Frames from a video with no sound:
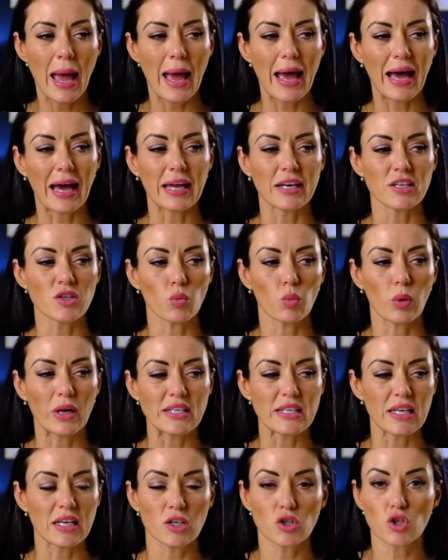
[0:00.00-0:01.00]
And we
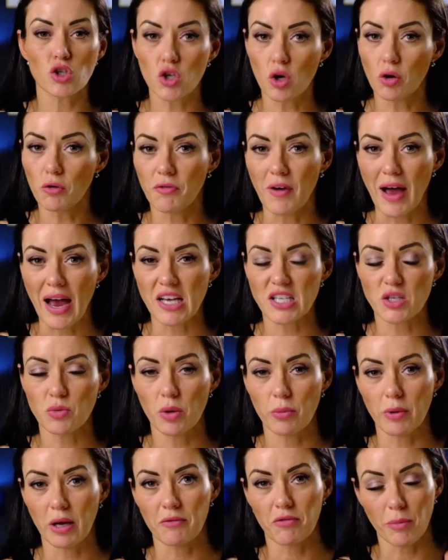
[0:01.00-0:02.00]
did it so fast. We
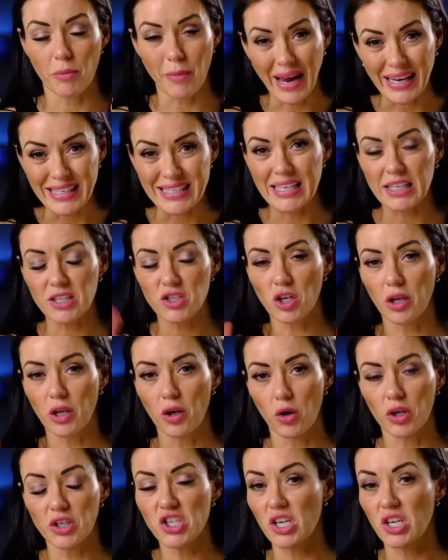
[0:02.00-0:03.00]
went from idea to
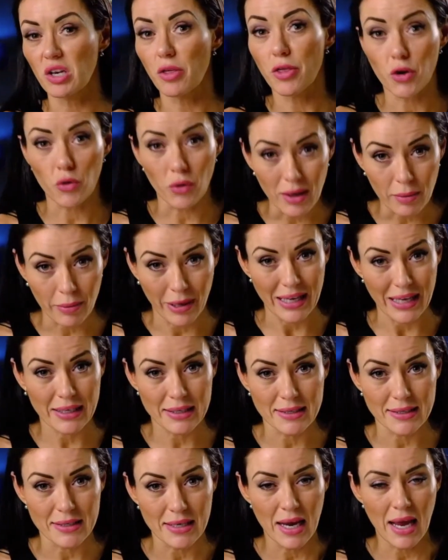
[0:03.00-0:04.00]
launch in 3
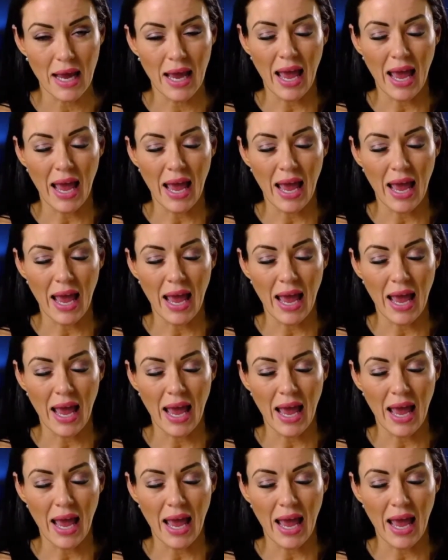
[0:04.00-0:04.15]
weeks,